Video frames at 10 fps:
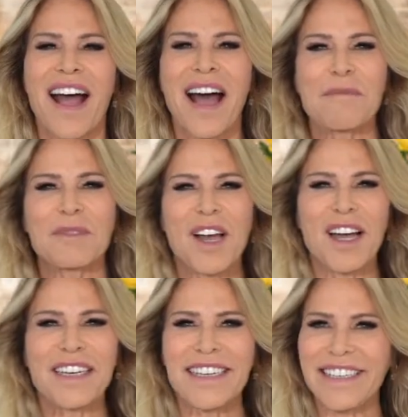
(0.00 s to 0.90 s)
I'm
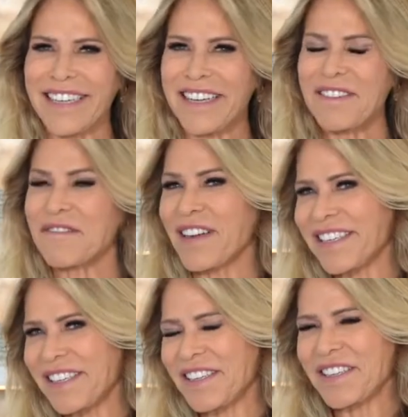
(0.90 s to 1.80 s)
Tonyah Dee,
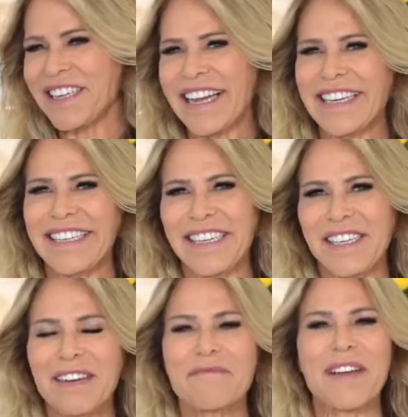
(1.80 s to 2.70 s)
registered
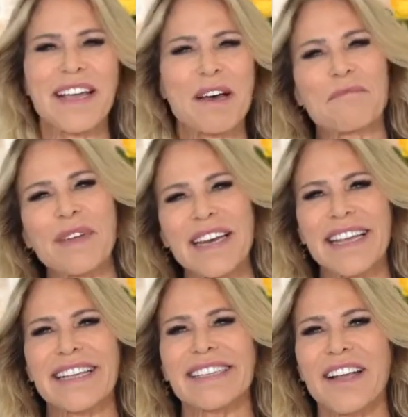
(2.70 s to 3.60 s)
dietitian. My
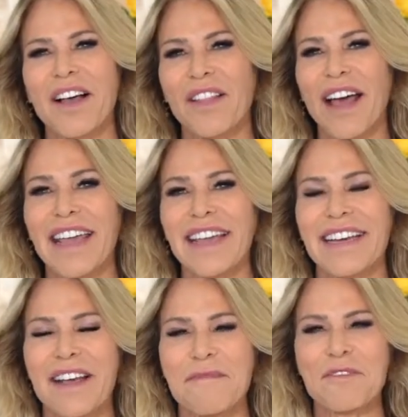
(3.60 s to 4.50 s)
company is Yah Light,
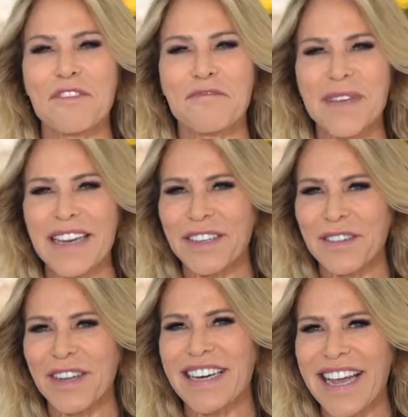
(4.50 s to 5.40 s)
a movement
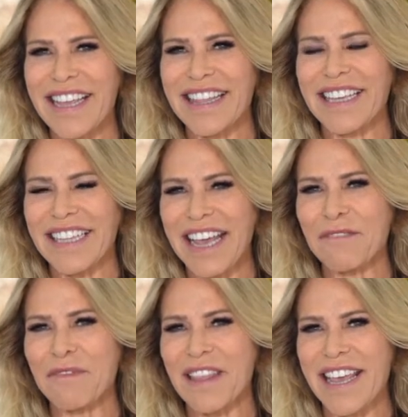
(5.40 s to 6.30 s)
to ignite the
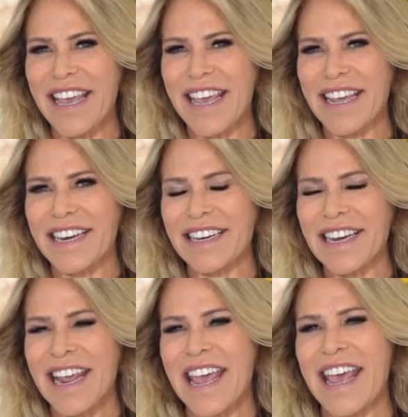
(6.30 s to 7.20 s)
light within.
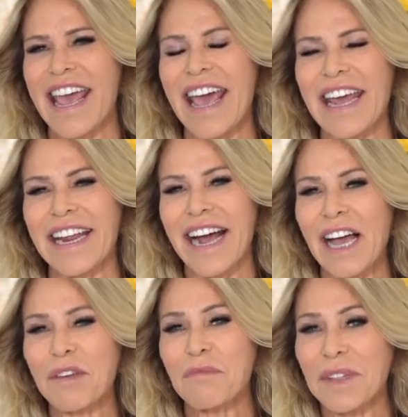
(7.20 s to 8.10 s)
And
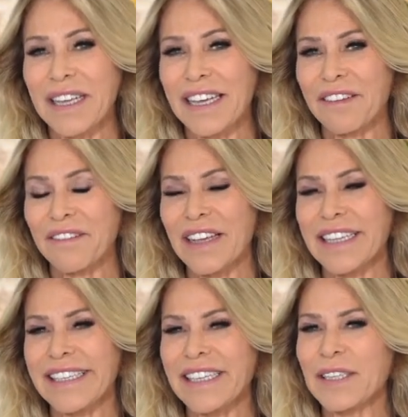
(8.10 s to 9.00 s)
I believe
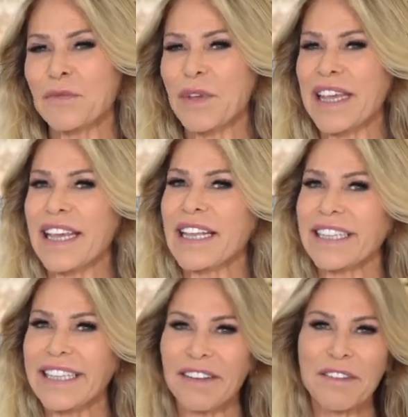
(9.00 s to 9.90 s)
since we
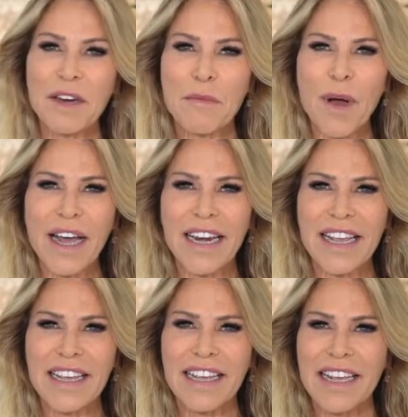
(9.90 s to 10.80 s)
live in a body,